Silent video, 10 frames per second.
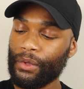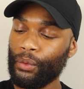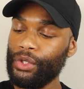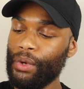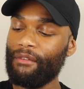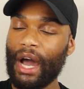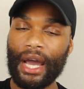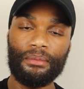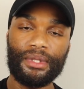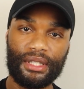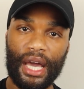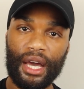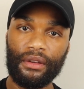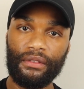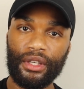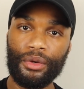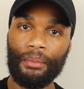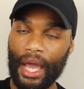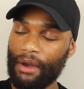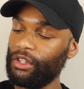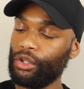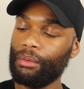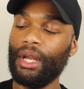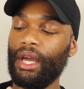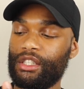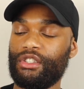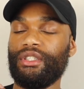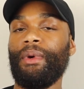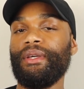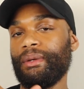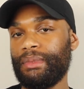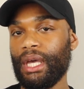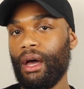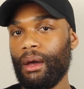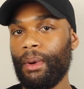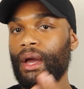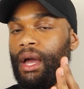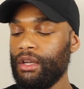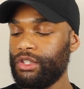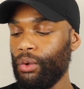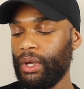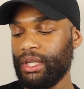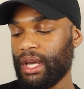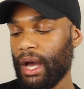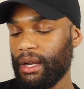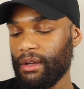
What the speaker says: when you have items inside of it, you might have a little bit of extra space up top. So it is kind